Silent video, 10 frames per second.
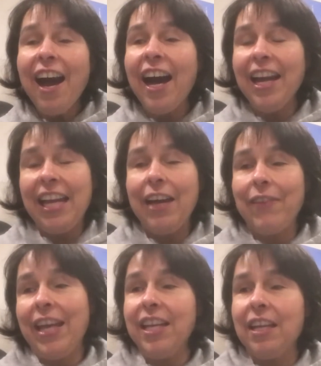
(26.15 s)
I have
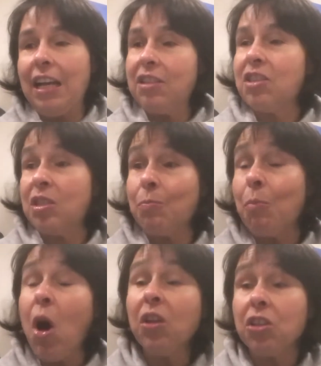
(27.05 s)
a
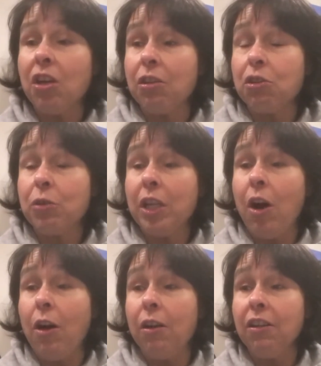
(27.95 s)
small Dollar Tree
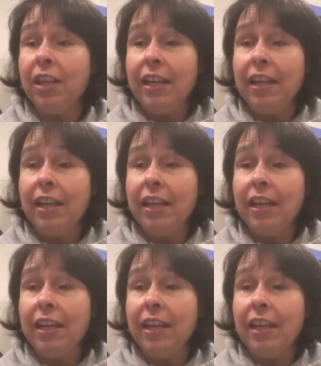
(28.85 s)
haul